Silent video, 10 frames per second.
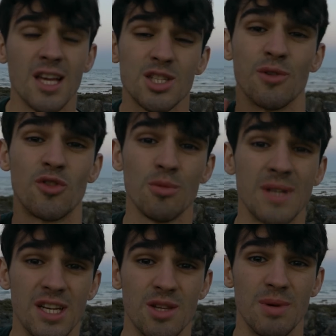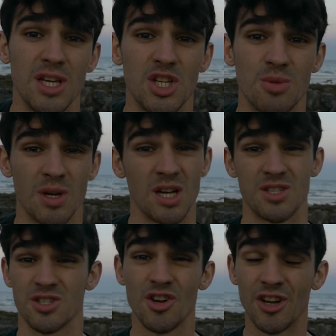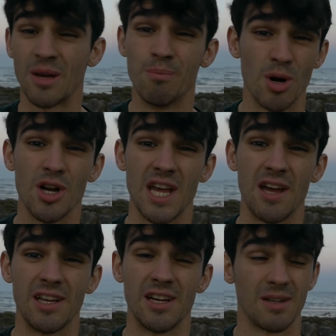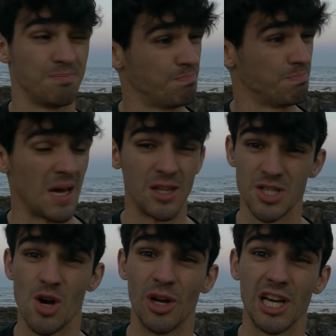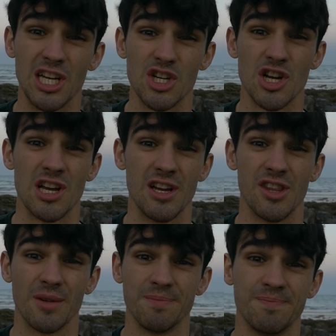So I've come down to the beach because there's nothing I can burn down here, and there's no one I can injure here either.